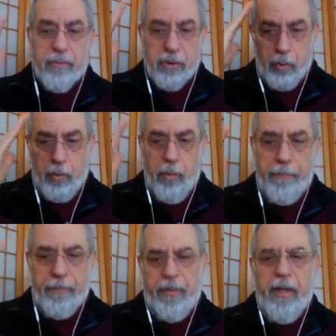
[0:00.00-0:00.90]

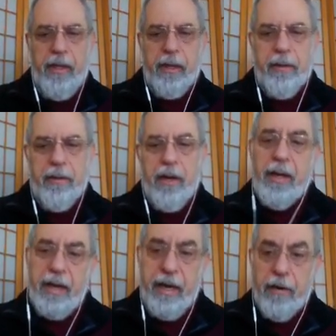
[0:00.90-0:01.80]
troop thinking,
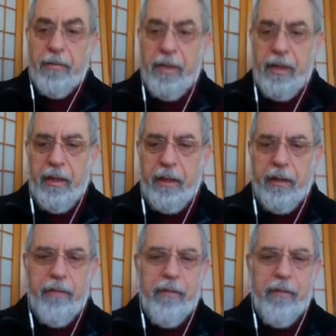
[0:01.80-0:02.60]
not air thinking.